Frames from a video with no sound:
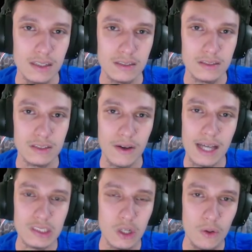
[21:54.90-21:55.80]
So
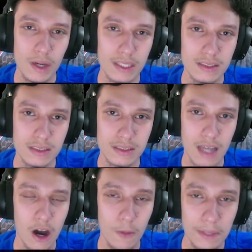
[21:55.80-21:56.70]
as always,
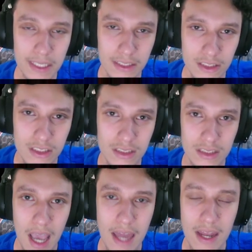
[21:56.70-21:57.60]
I hope each
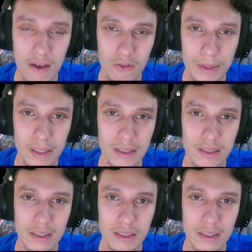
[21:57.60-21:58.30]
and every